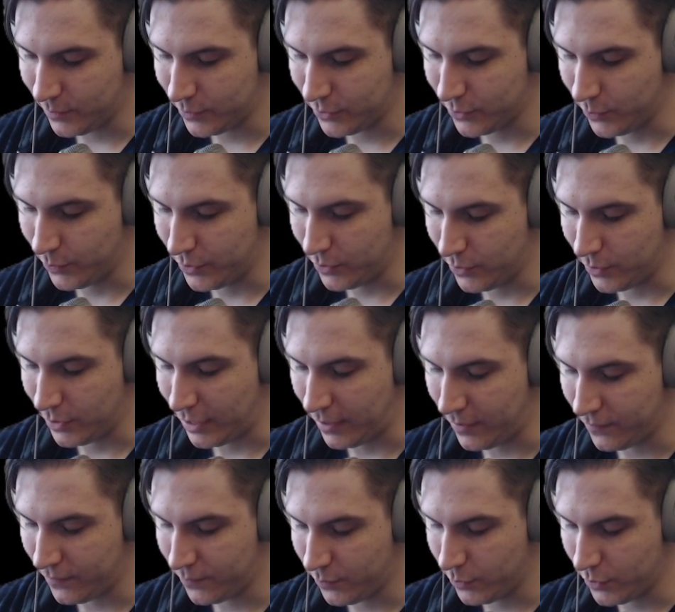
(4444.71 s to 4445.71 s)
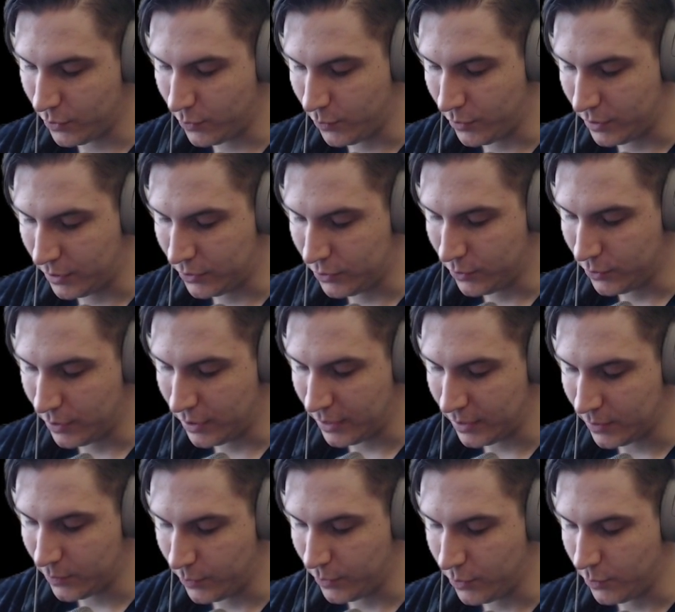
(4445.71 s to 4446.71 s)
So we don't want to do
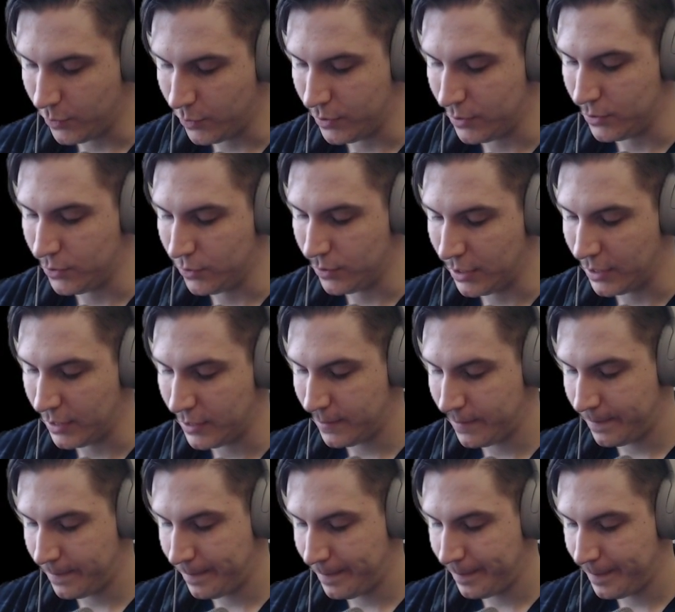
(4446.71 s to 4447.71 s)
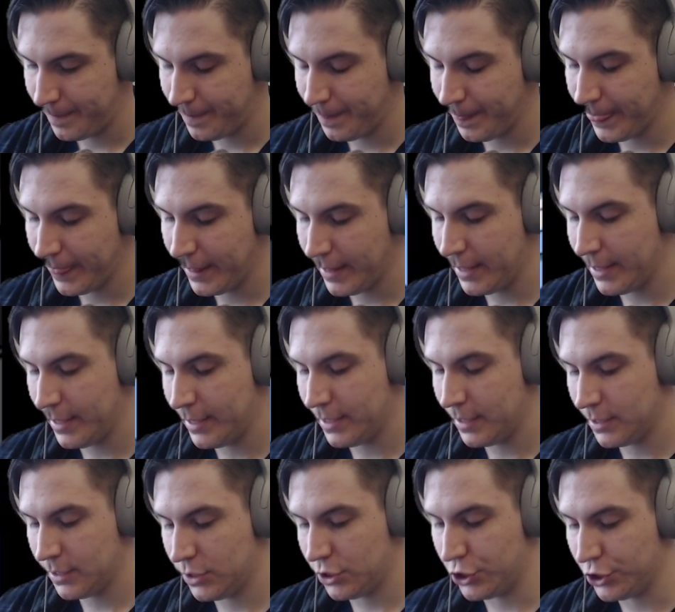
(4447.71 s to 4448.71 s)
that. We don't want to do that.
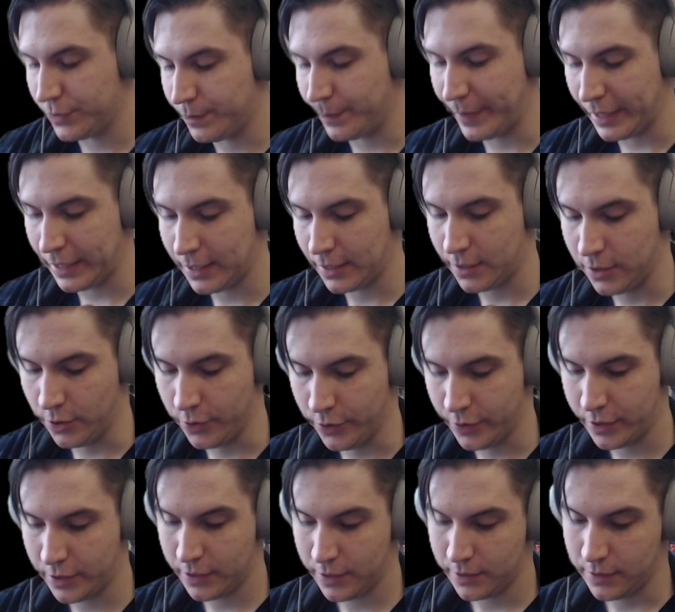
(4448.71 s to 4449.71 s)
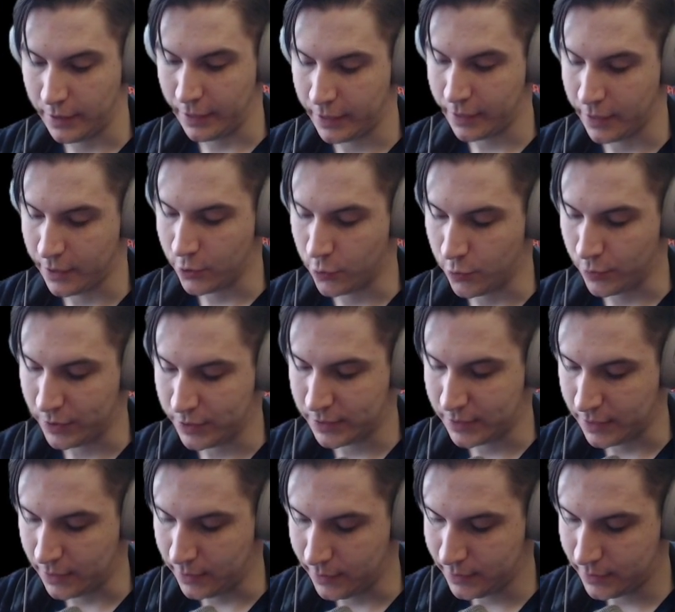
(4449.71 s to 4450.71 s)
Just make it look like
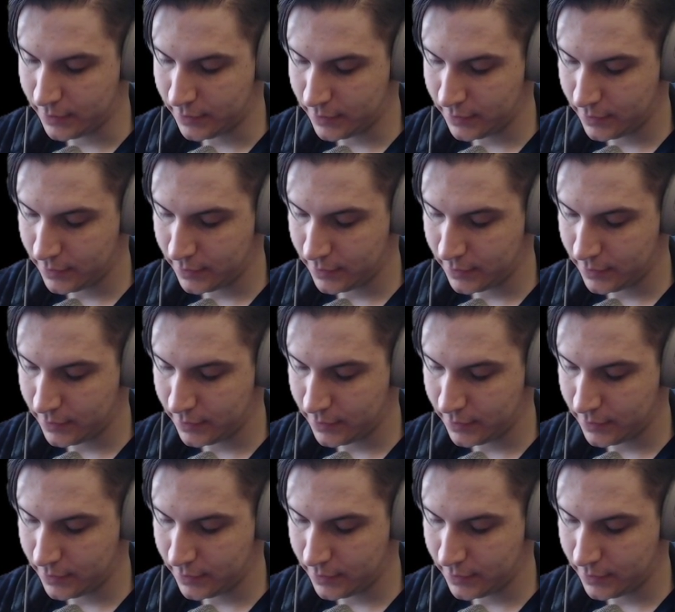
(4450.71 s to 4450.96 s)
crystals.